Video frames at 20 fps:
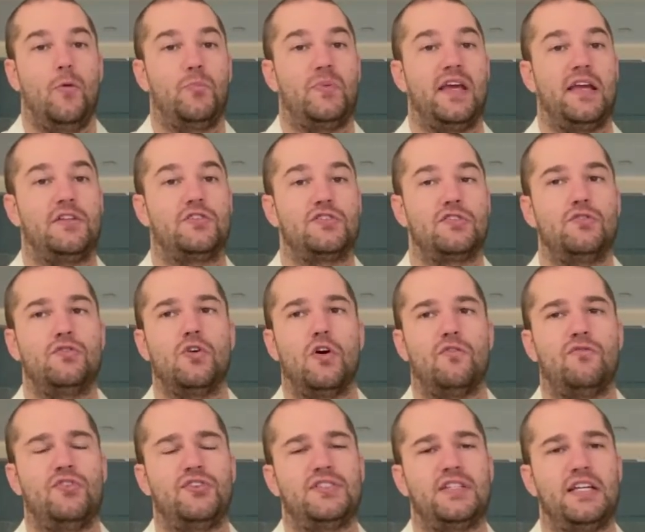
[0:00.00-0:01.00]
P2
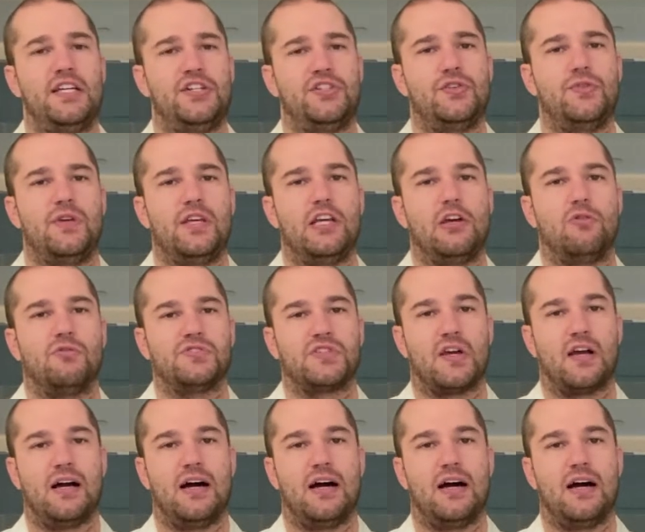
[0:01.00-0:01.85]
over T2 equals a